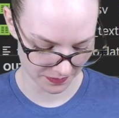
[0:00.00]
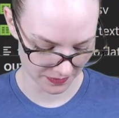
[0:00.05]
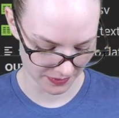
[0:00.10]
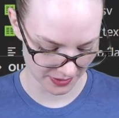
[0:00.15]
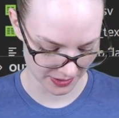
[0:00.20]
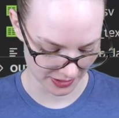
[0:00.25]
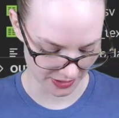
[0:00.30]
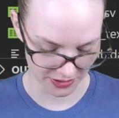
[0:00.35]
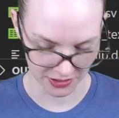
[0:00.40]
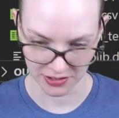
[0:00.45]

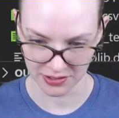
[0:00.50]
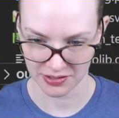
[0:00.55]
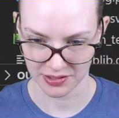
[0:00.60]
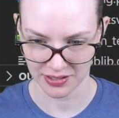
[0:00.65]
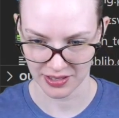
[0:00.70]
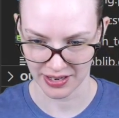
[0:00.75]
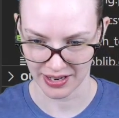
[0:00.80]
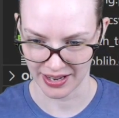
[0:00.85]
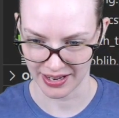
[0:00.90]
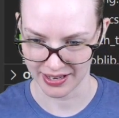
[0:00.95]
I just
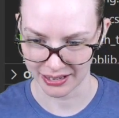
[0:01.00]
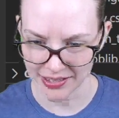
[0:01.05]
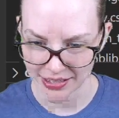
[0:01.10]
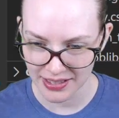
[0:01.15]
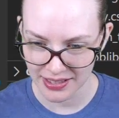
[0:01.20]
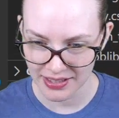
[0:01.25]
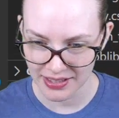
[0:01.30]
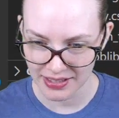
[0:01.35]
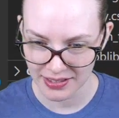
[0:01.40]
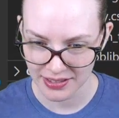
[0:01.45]
say
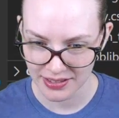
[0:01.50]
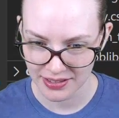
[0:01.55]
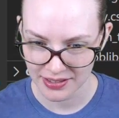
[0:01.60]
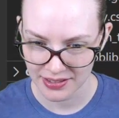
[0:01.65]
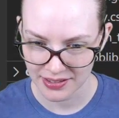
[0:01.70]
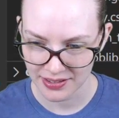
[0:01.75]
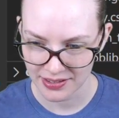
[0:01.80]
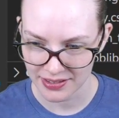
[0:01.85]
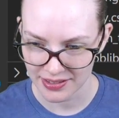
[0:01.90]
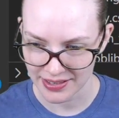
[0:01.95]
exit?
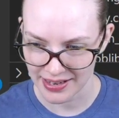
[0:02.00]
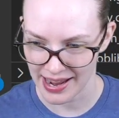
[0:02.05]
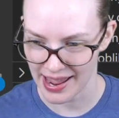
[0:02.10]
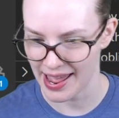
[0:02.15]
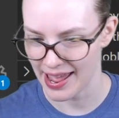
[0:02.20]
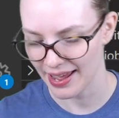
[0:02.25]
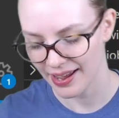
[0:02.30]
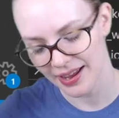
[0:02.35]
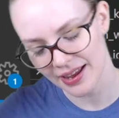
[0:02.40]
Yeah.